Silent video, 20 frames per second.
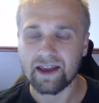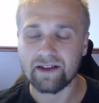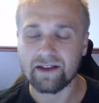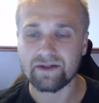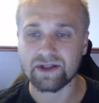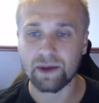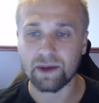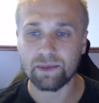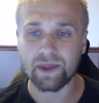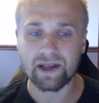
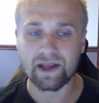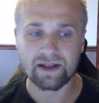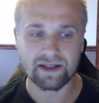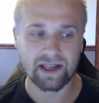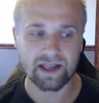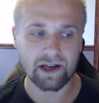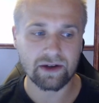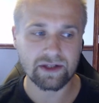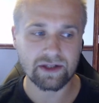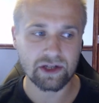something
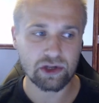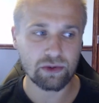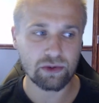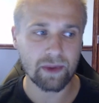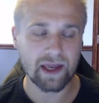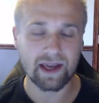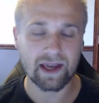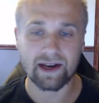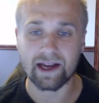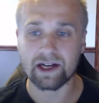sells and you
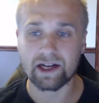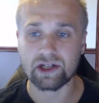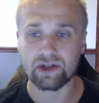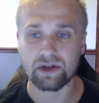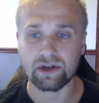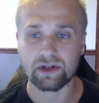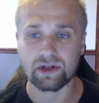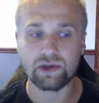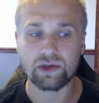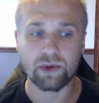make an
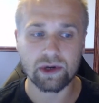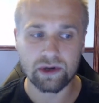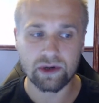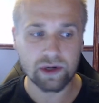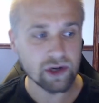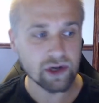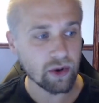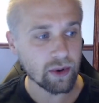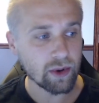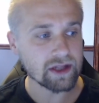extra 200
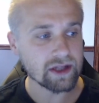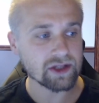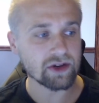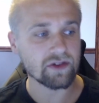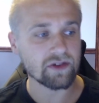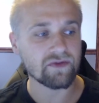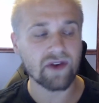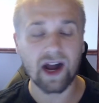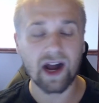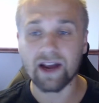coins or
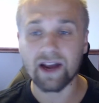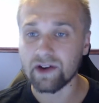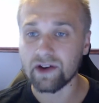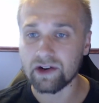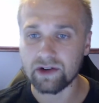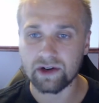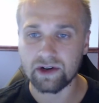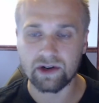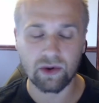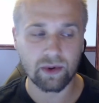
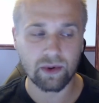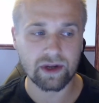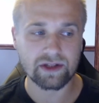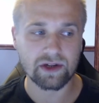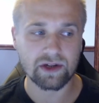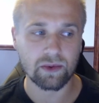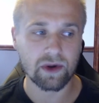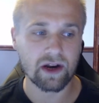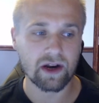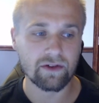500 coins
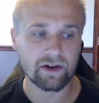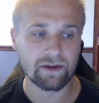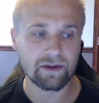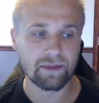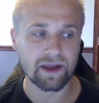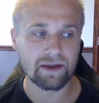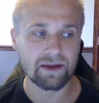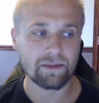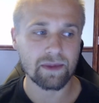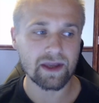or whatever it
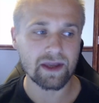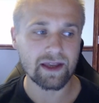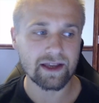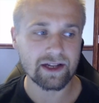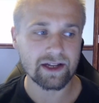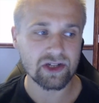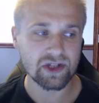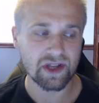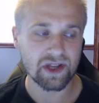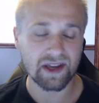may be
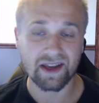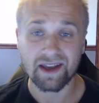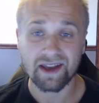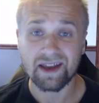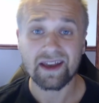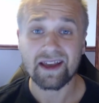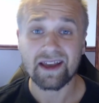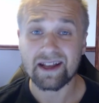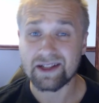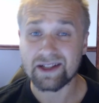each day,
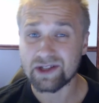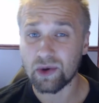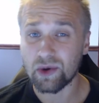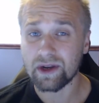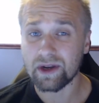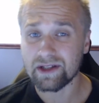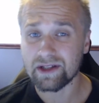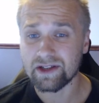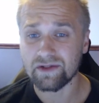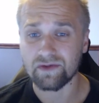it's
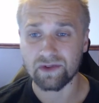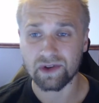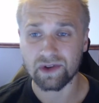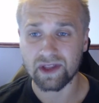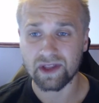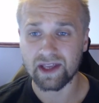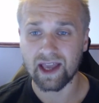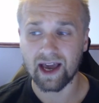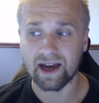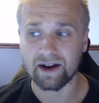going to
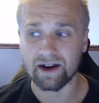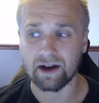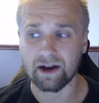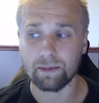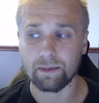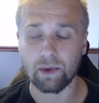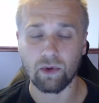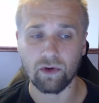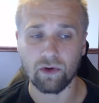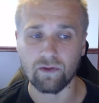really add
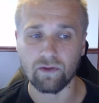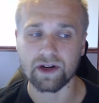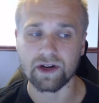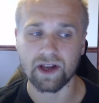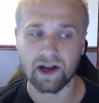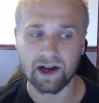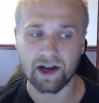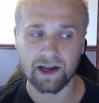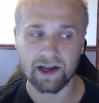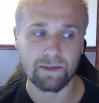up over
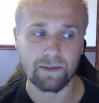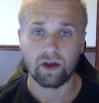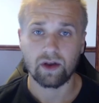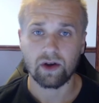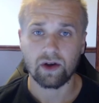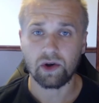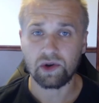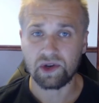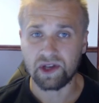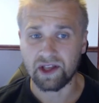time.
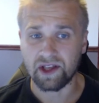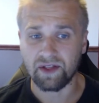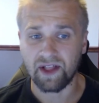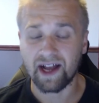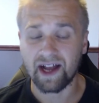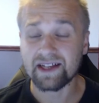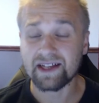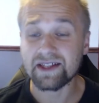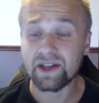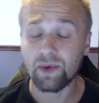Okay,
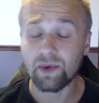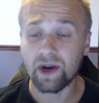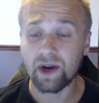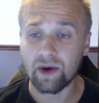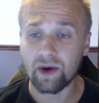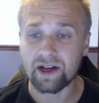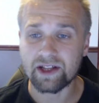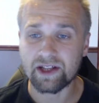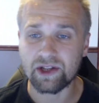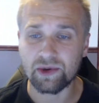lastly, what I
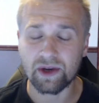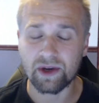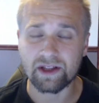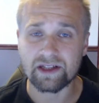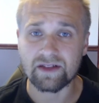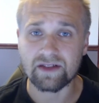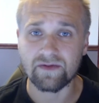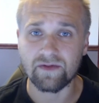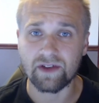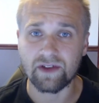wanted to do on
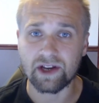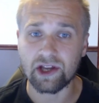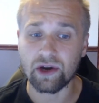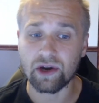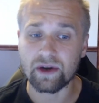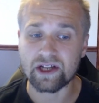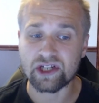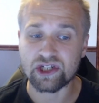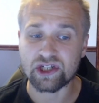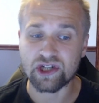this video
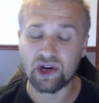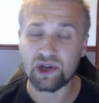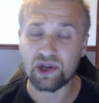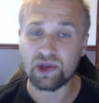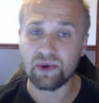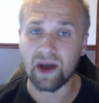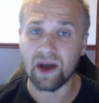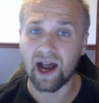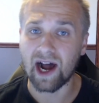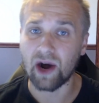is show
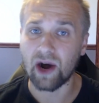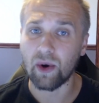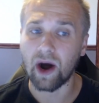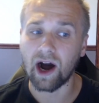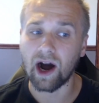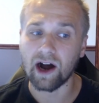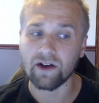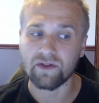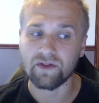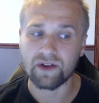you how
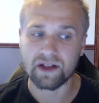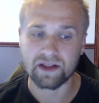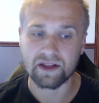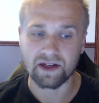often it does